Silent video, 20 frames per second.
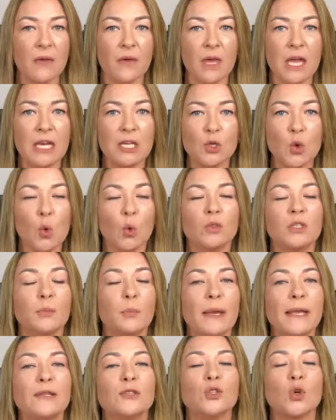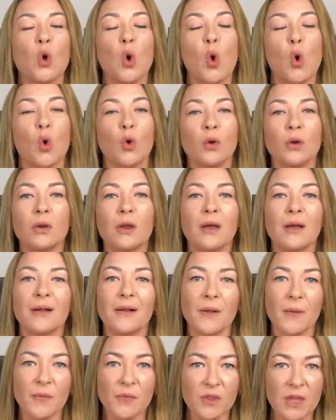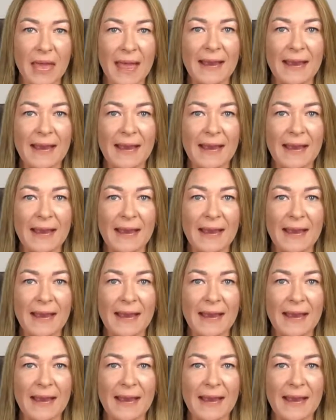it all depends on the